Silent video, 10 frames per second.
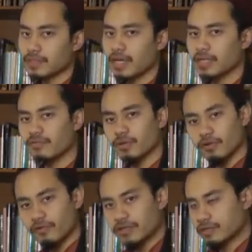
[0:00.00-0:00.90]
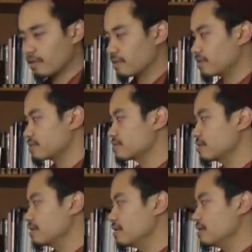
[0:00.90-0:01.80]
And if you reflect upon this,
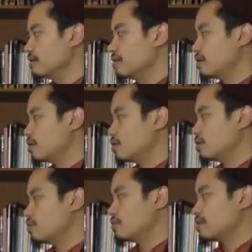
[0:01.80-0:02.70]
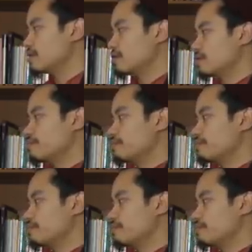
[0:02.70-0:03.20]
we can